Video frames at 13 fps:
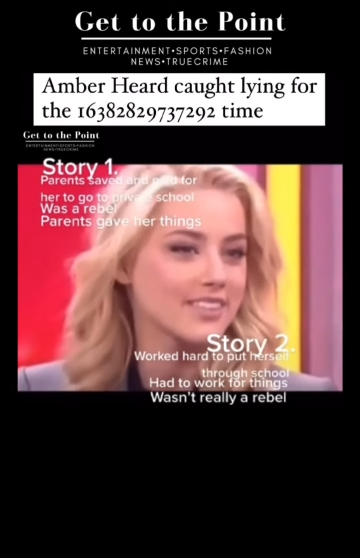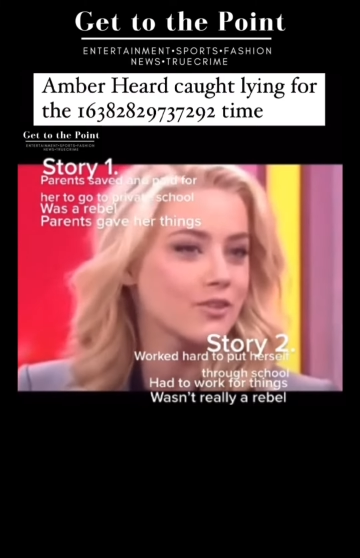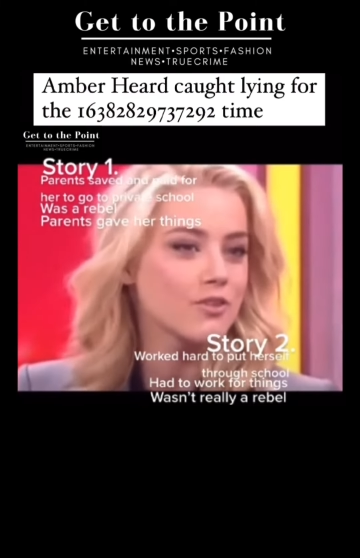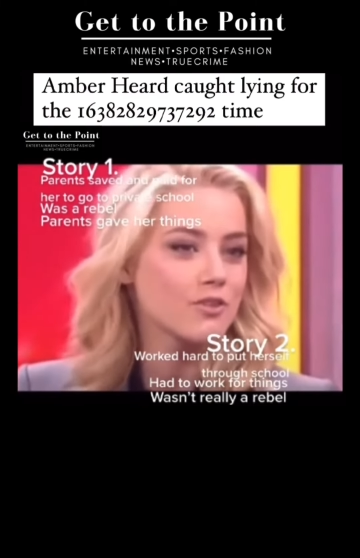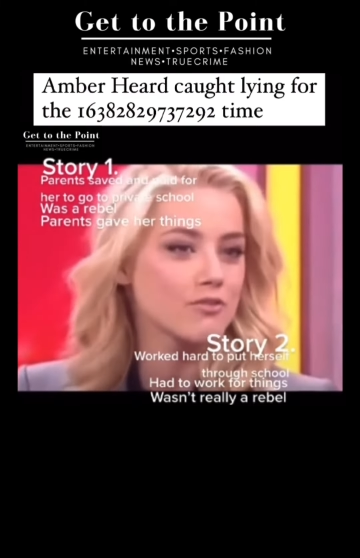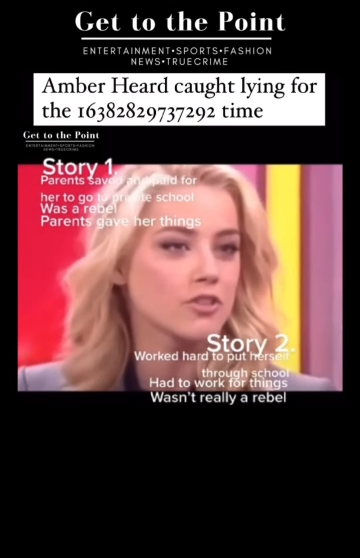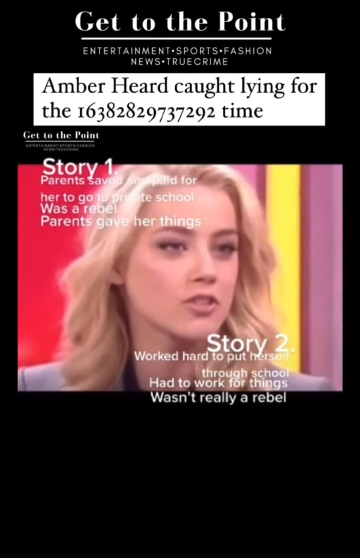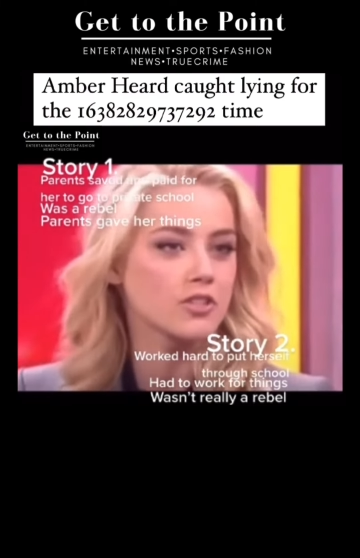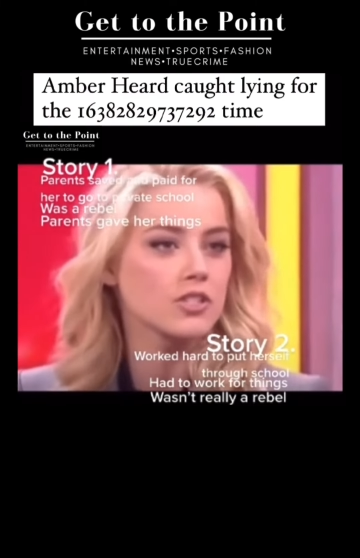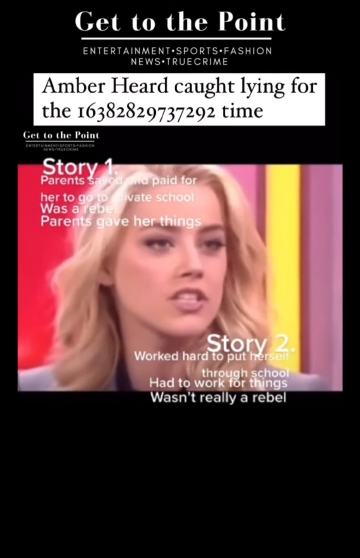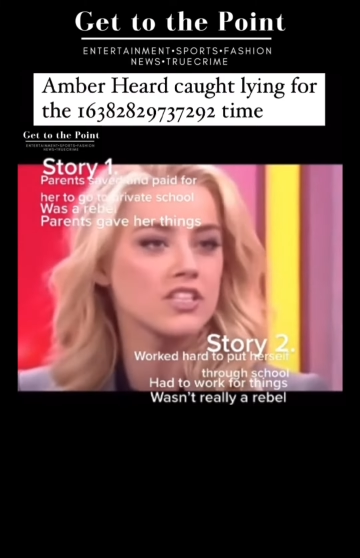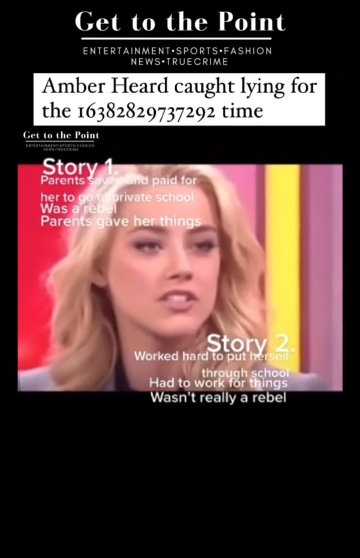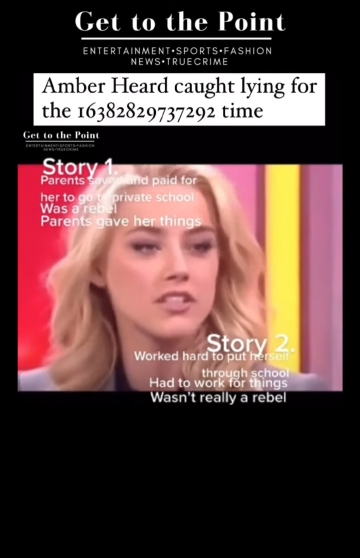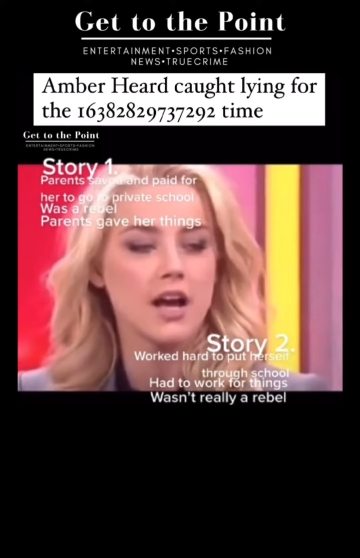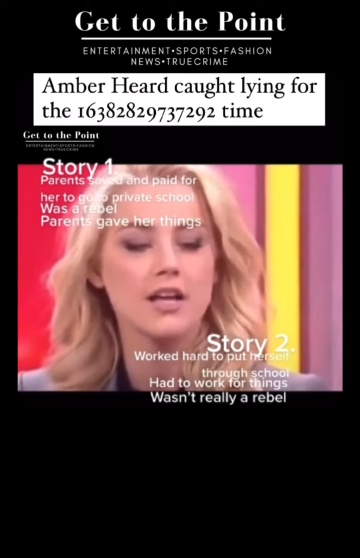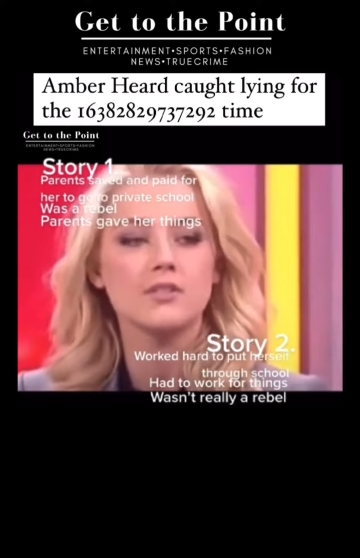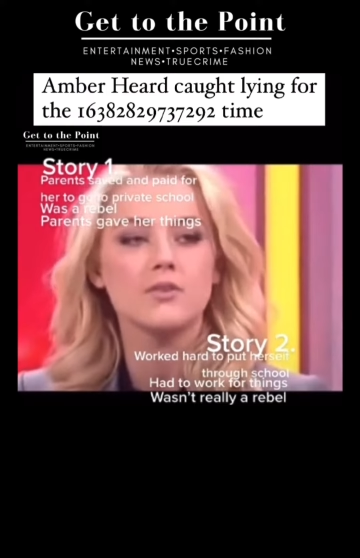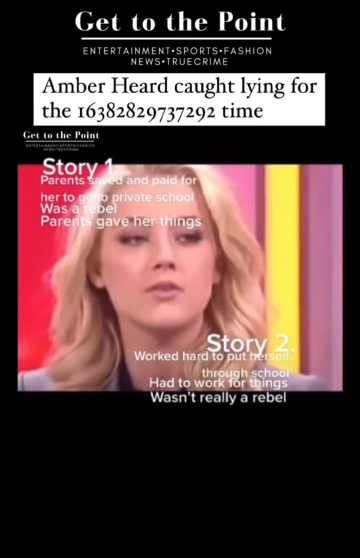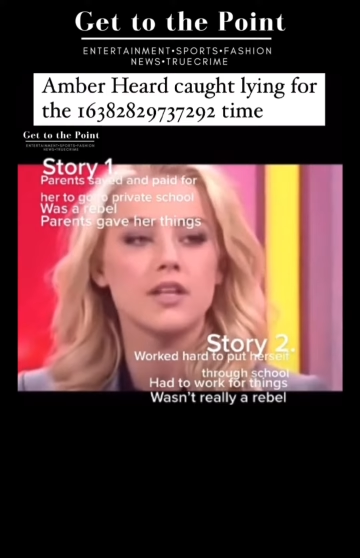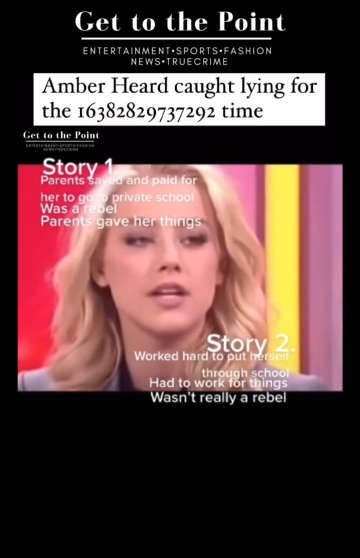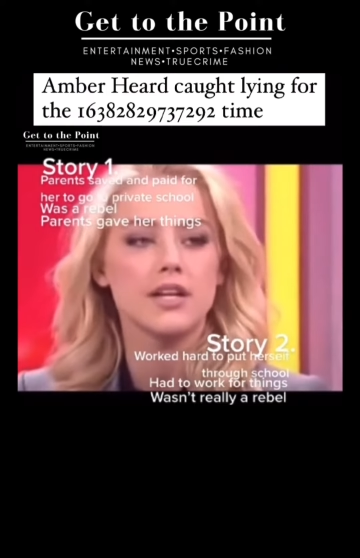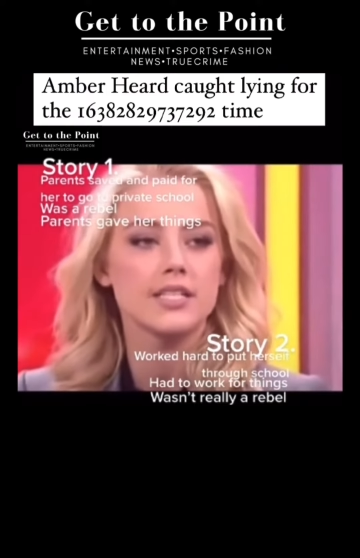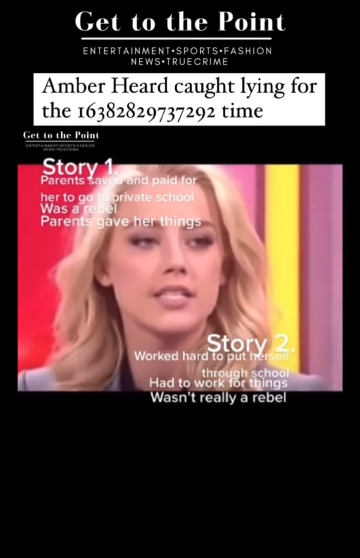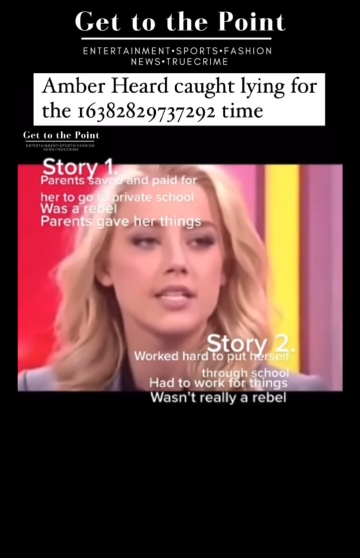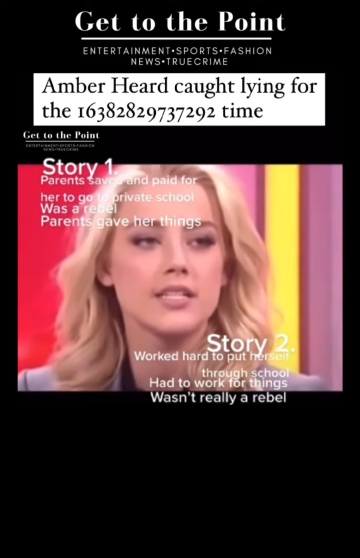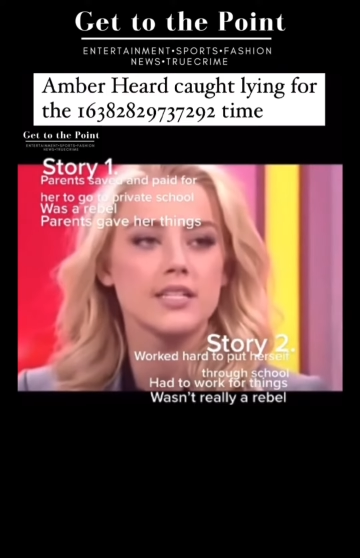through the first 2 years of high school that I
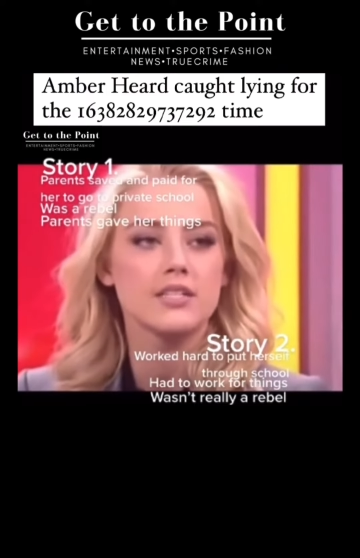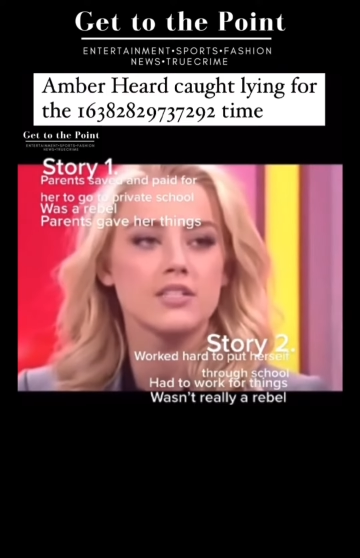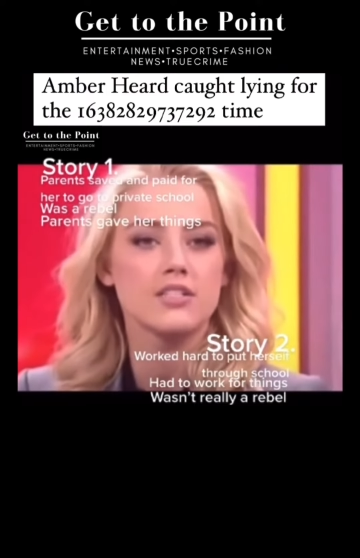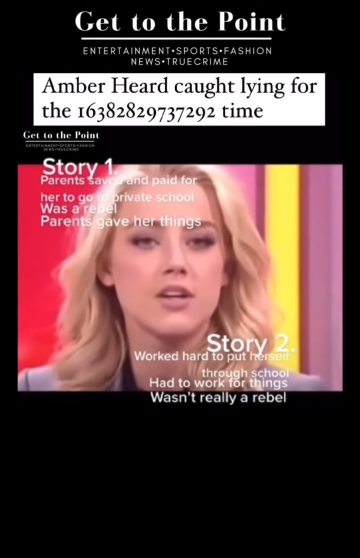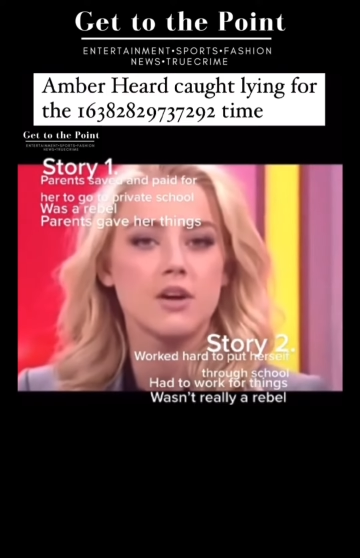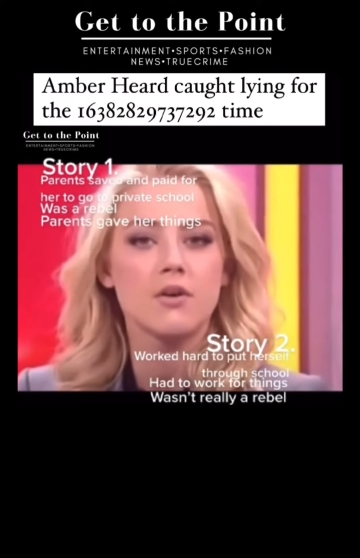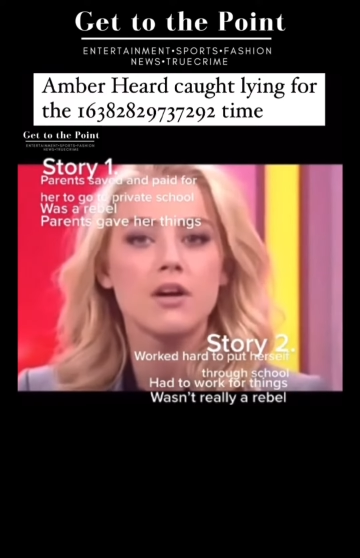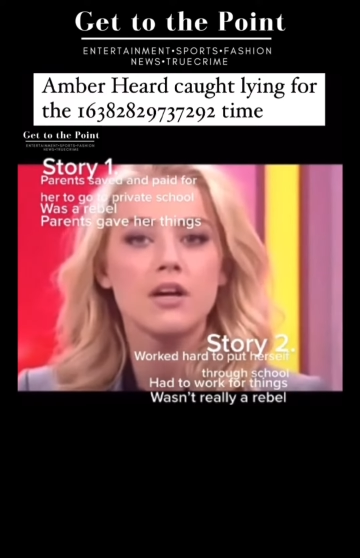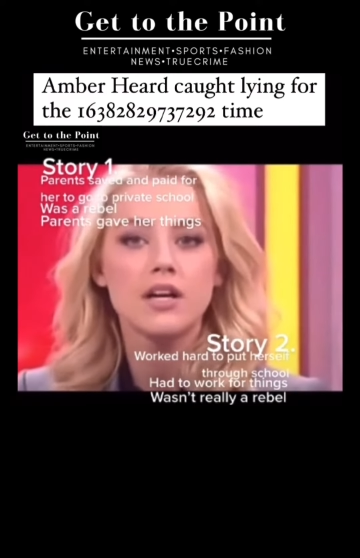attended, so